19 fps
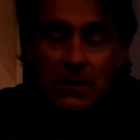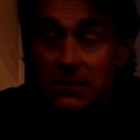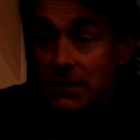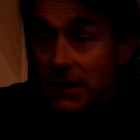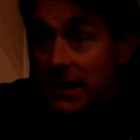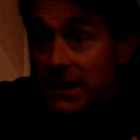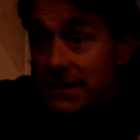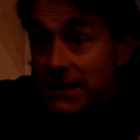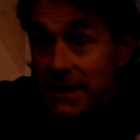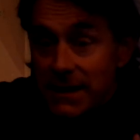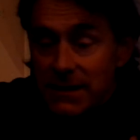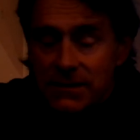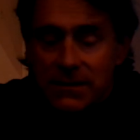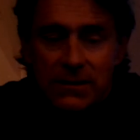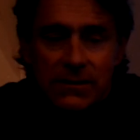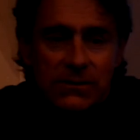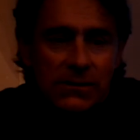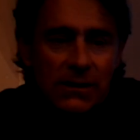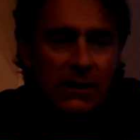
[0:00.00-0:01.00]
late
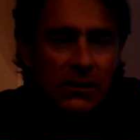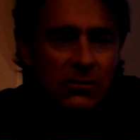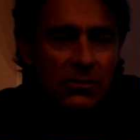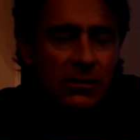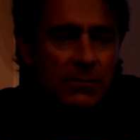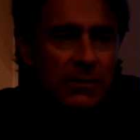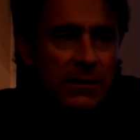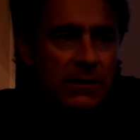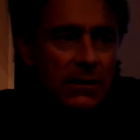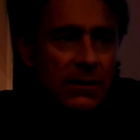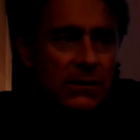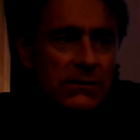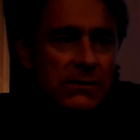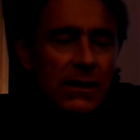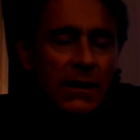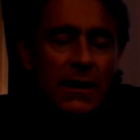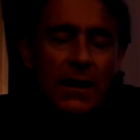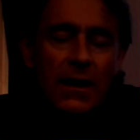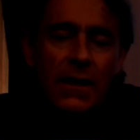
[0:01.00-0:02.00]
18th century because
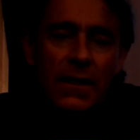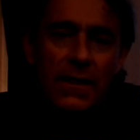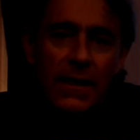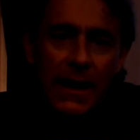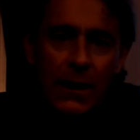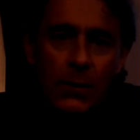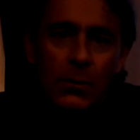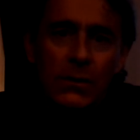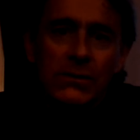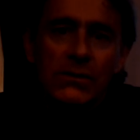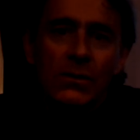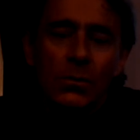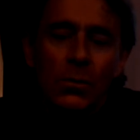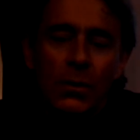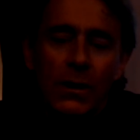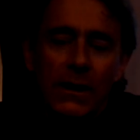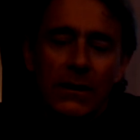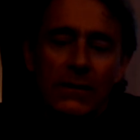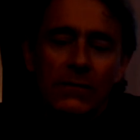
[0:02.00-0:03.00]
that was a
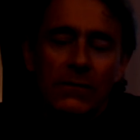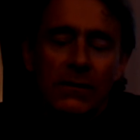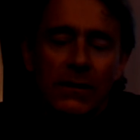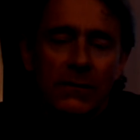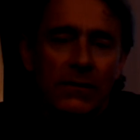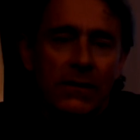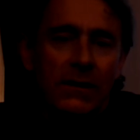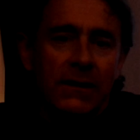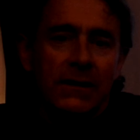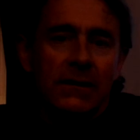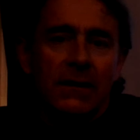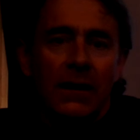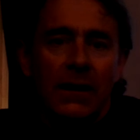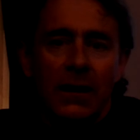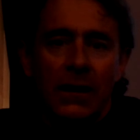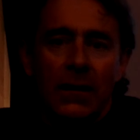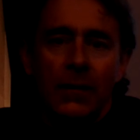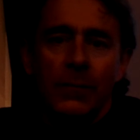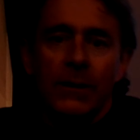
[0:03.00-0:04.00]
way of living in
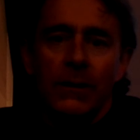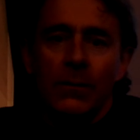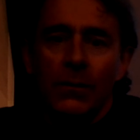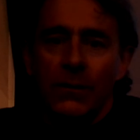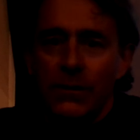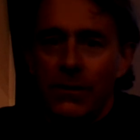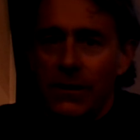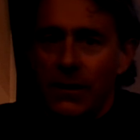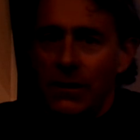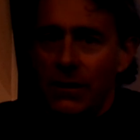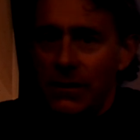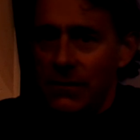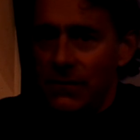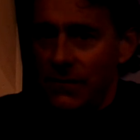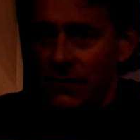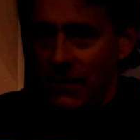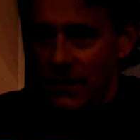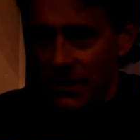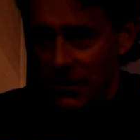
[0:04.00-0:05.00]
harmony with their
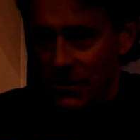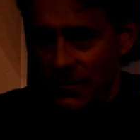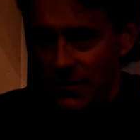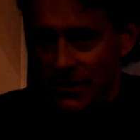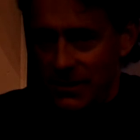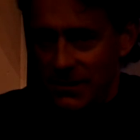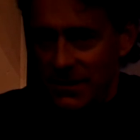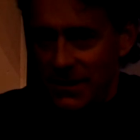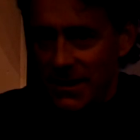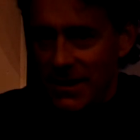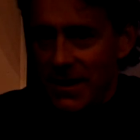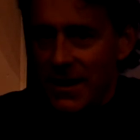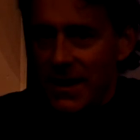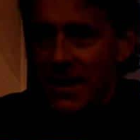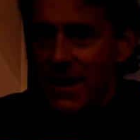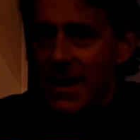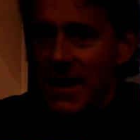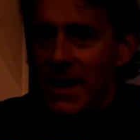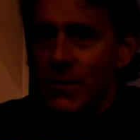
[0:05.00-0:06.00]
environment.
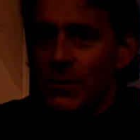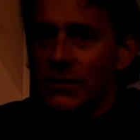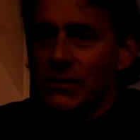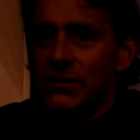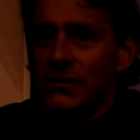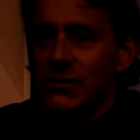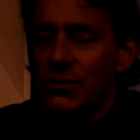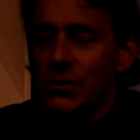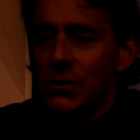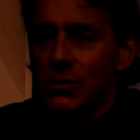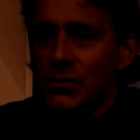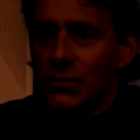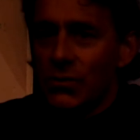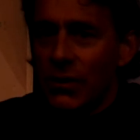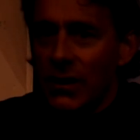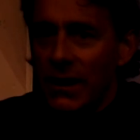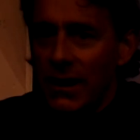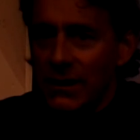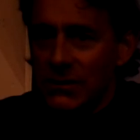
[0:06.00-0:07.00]
It was too
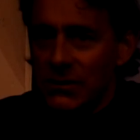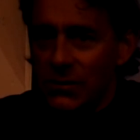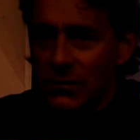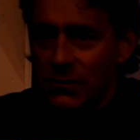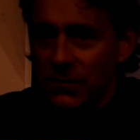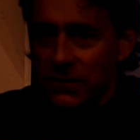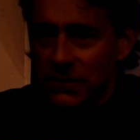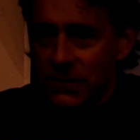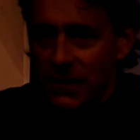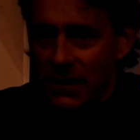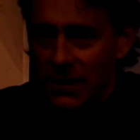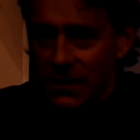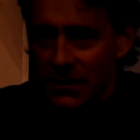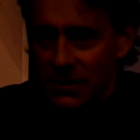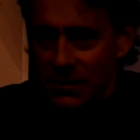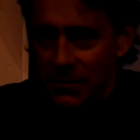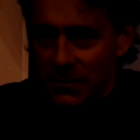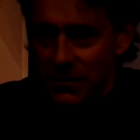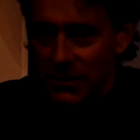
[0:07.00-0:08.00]
dry to
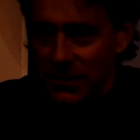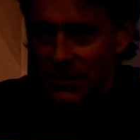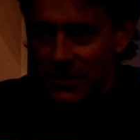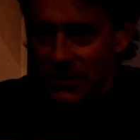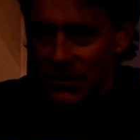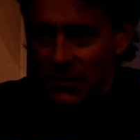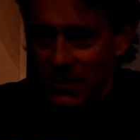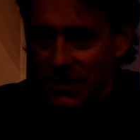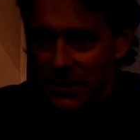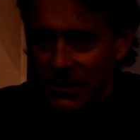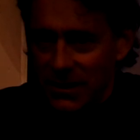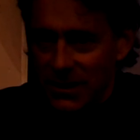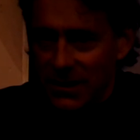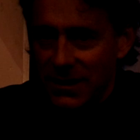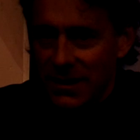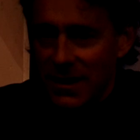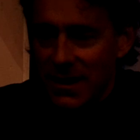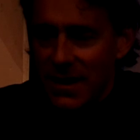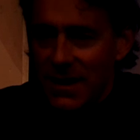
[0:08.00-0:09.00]
farm. Okay?
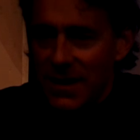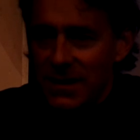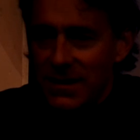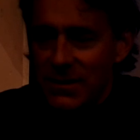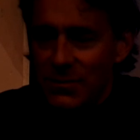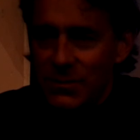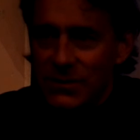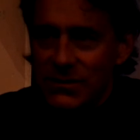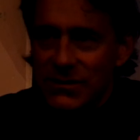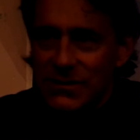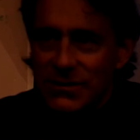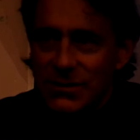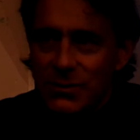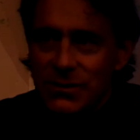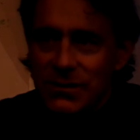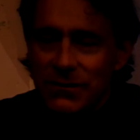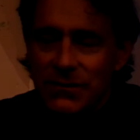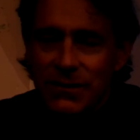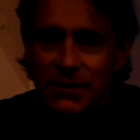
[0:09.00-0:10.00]
It was too
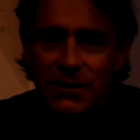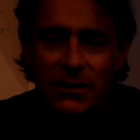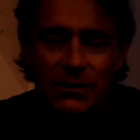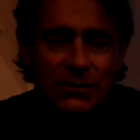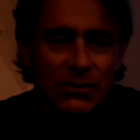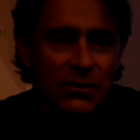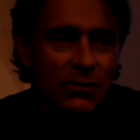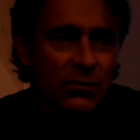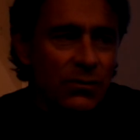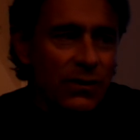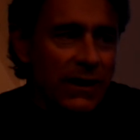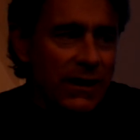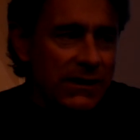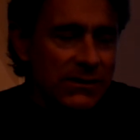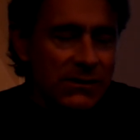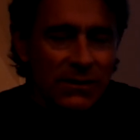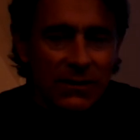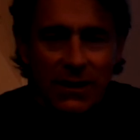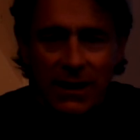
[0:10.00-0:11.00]
difficult to
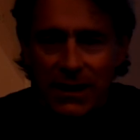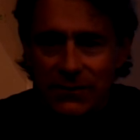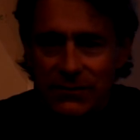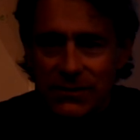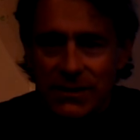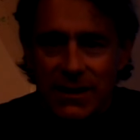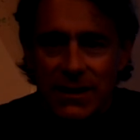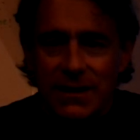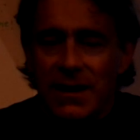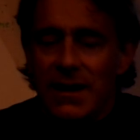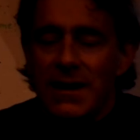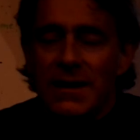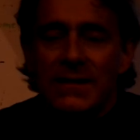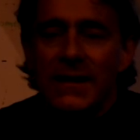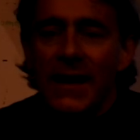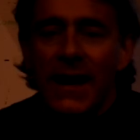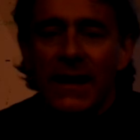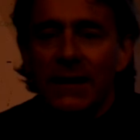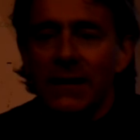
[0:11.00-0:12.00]
raise livestock.
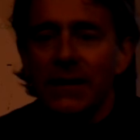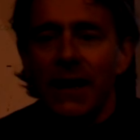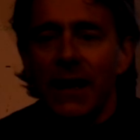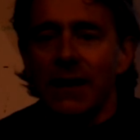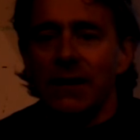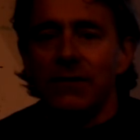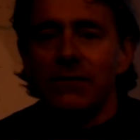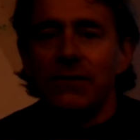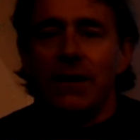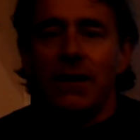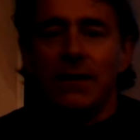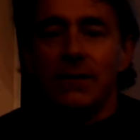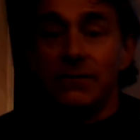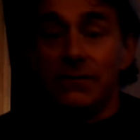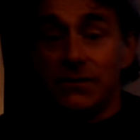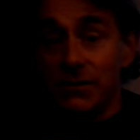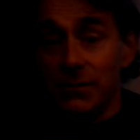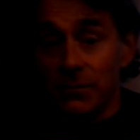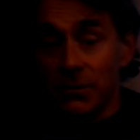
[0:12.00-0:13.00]
Not a lot
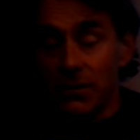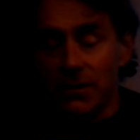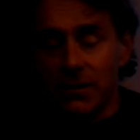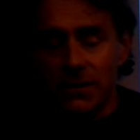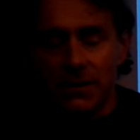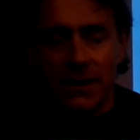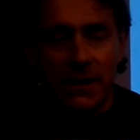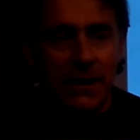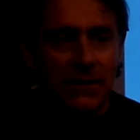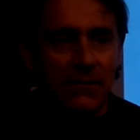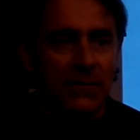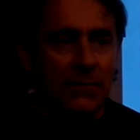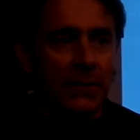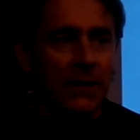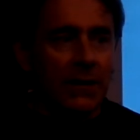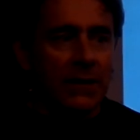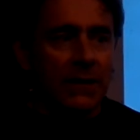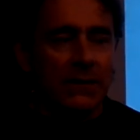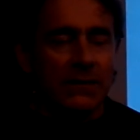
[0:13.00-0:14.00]
of, similar to the Native
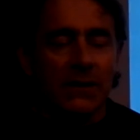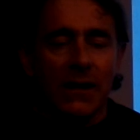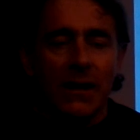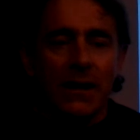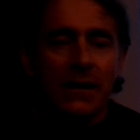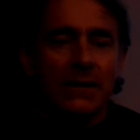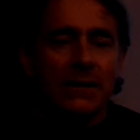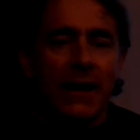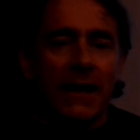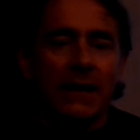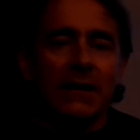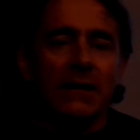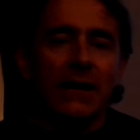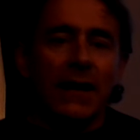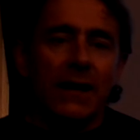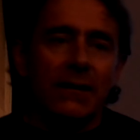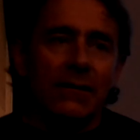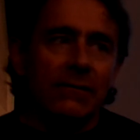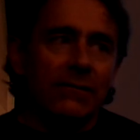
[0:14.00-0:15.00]
Americans, not a
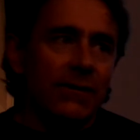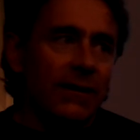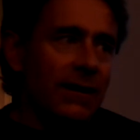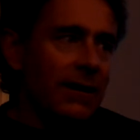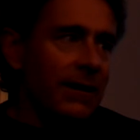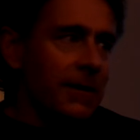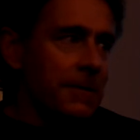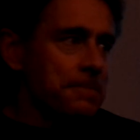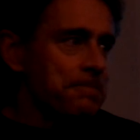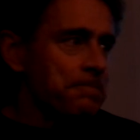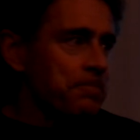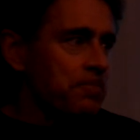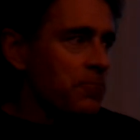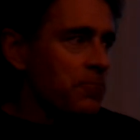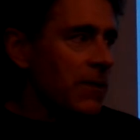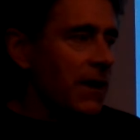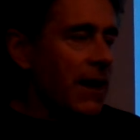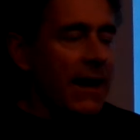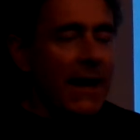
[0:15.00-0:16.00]
lot of
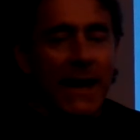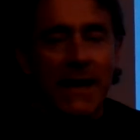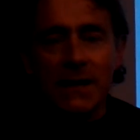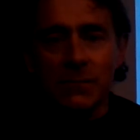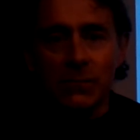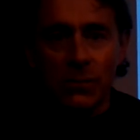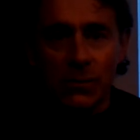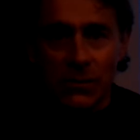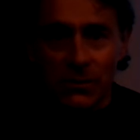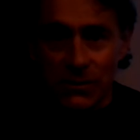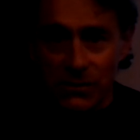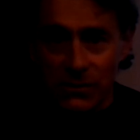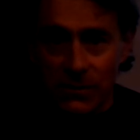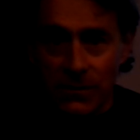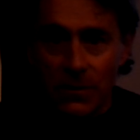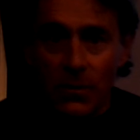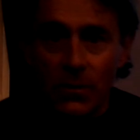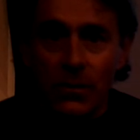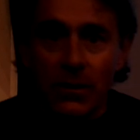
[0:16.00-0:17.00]
animals
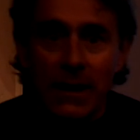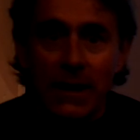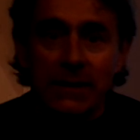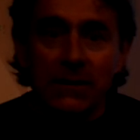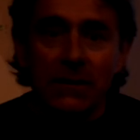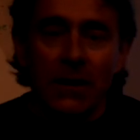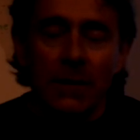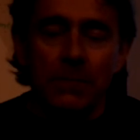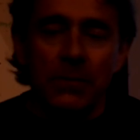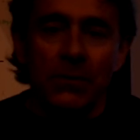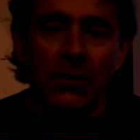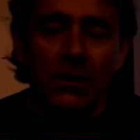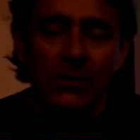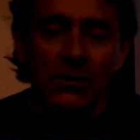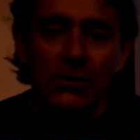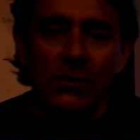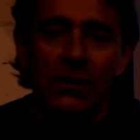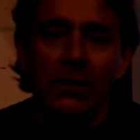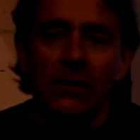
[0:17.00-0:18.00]
ended up in
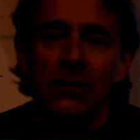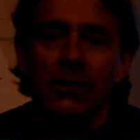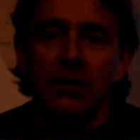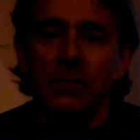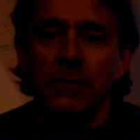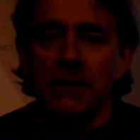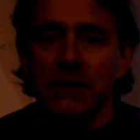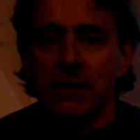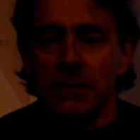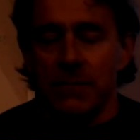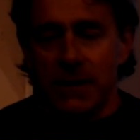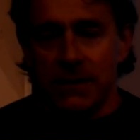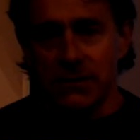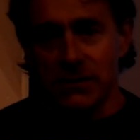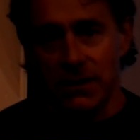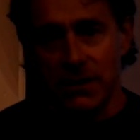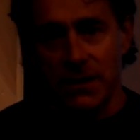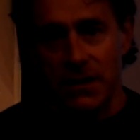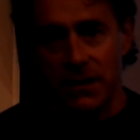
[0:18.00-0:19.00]
Australia that could be
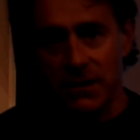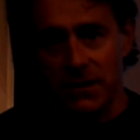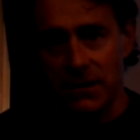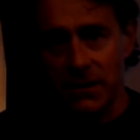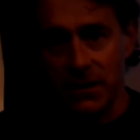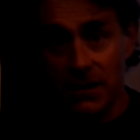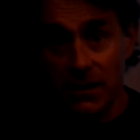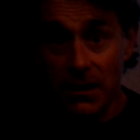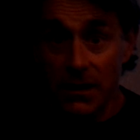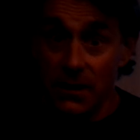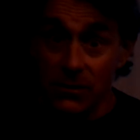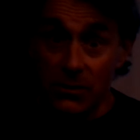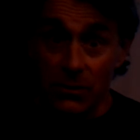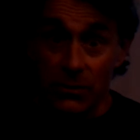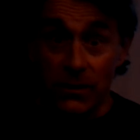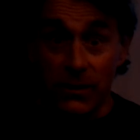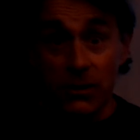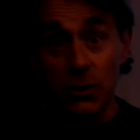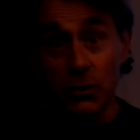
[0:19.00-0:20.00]
domesticated. Do
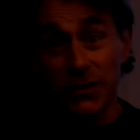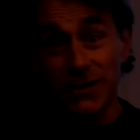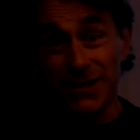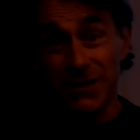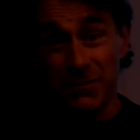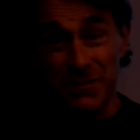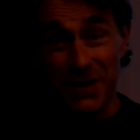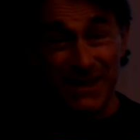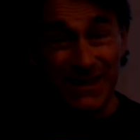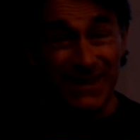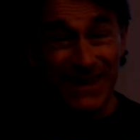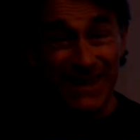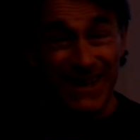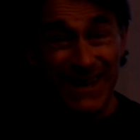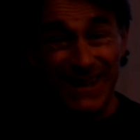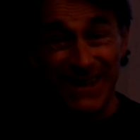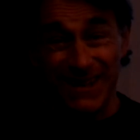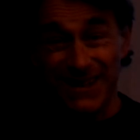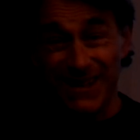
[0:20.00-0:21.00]
you think you could
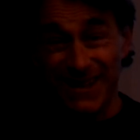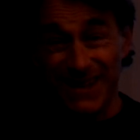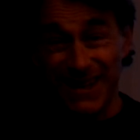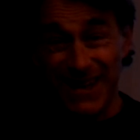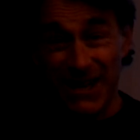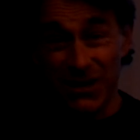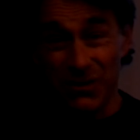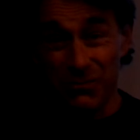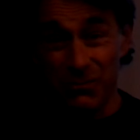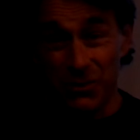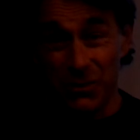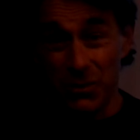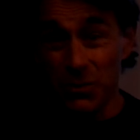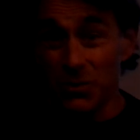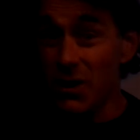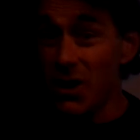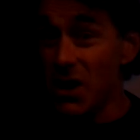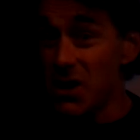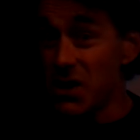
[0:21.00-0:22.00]
domesticate a kangaroo?
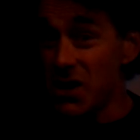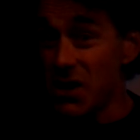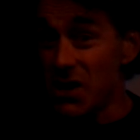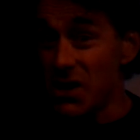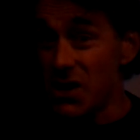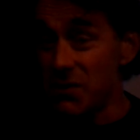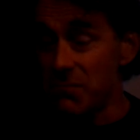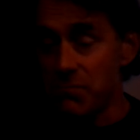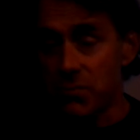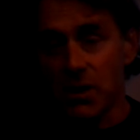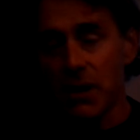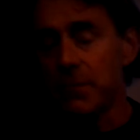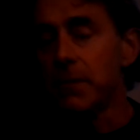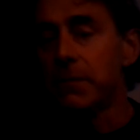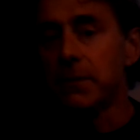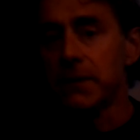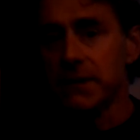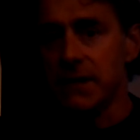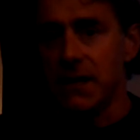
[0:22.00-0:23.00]

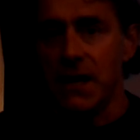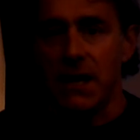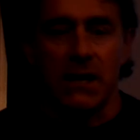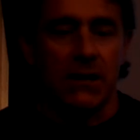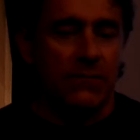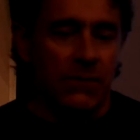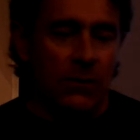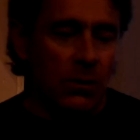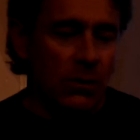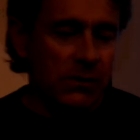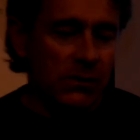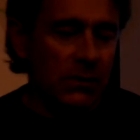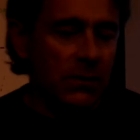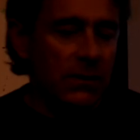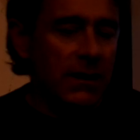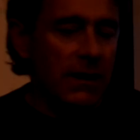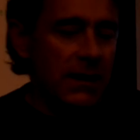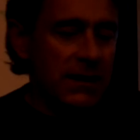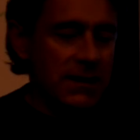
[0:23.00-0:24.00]
Probably not, folks,
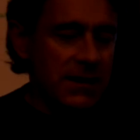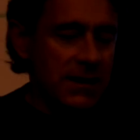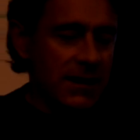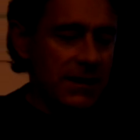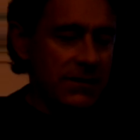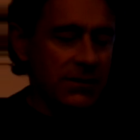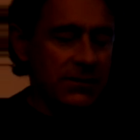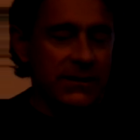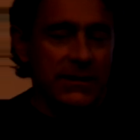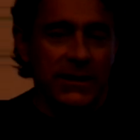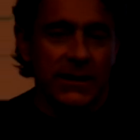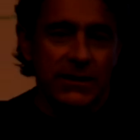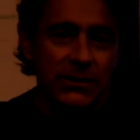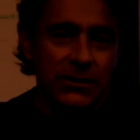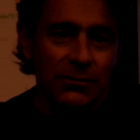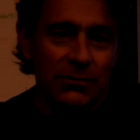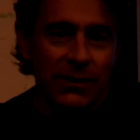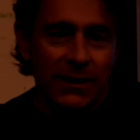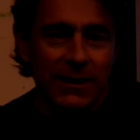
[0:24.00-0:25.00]
okay? They'll
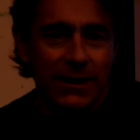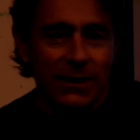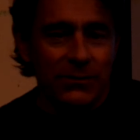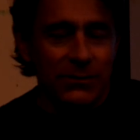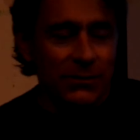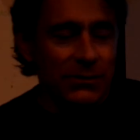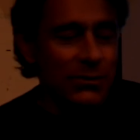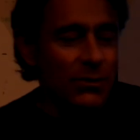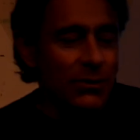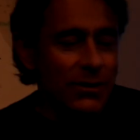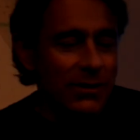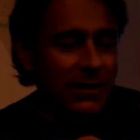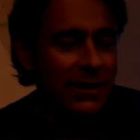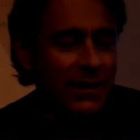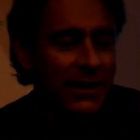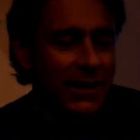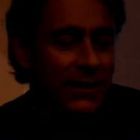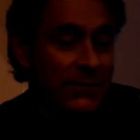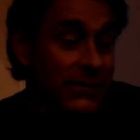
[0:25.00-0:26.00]
kick you right out the door,
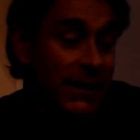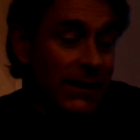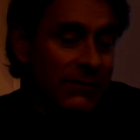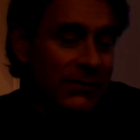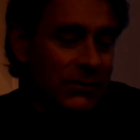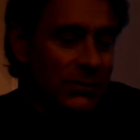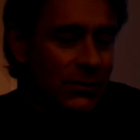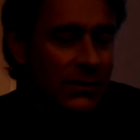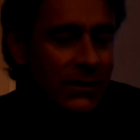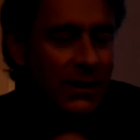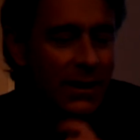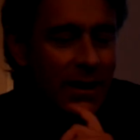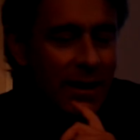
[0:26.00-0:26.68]
if you have a door.